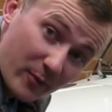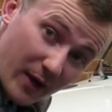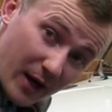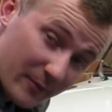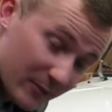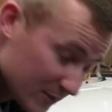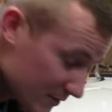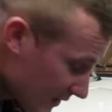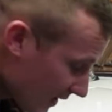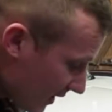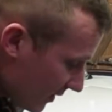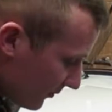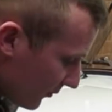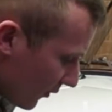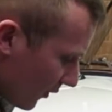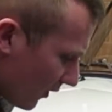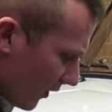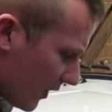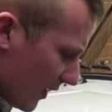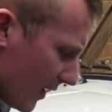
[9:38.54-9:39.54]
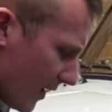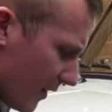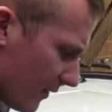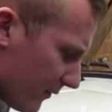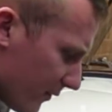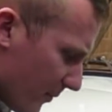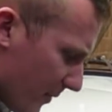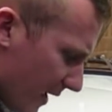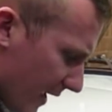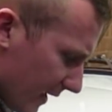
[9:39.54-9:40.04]
be my mistake, but
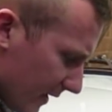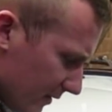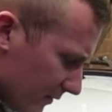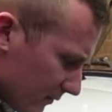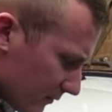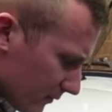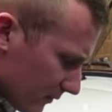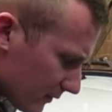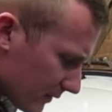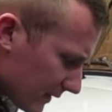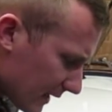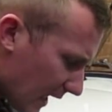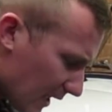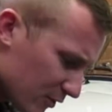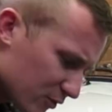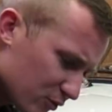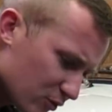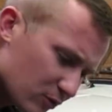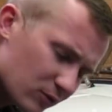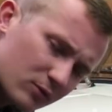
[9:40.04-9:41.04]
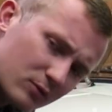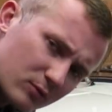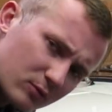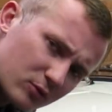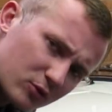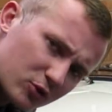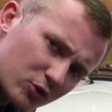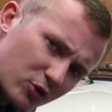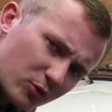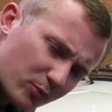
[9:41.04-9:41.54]
for me, that shouldn't
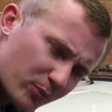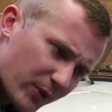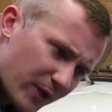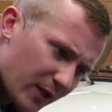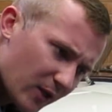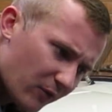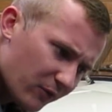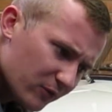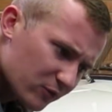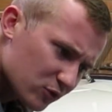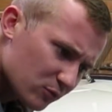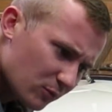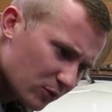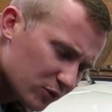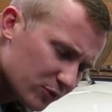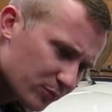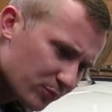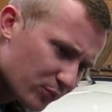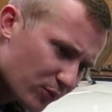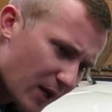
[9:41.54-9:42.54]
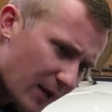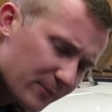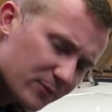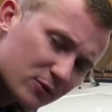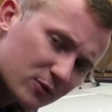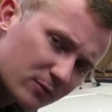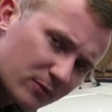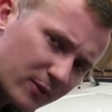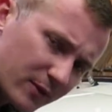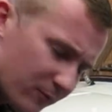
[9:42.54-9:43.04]
peel off. If someone's prepped
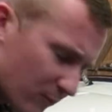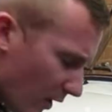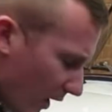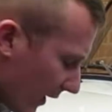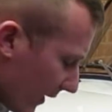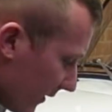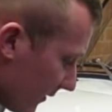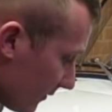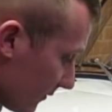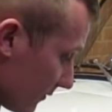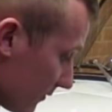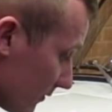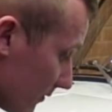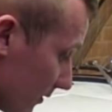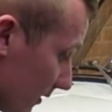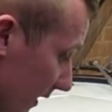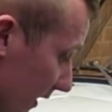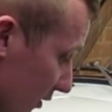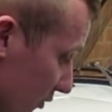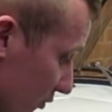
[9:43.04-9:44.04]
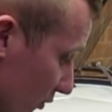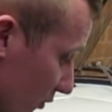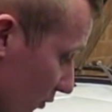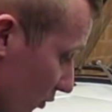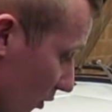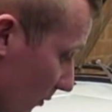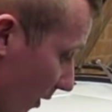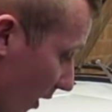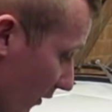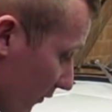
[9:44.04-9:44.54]
something right, it shouldn't
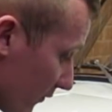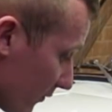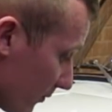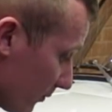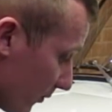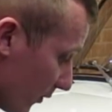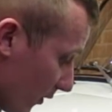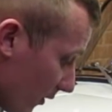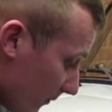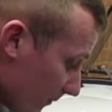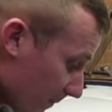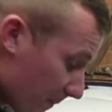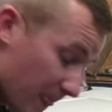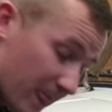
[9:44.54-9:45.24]
come off, but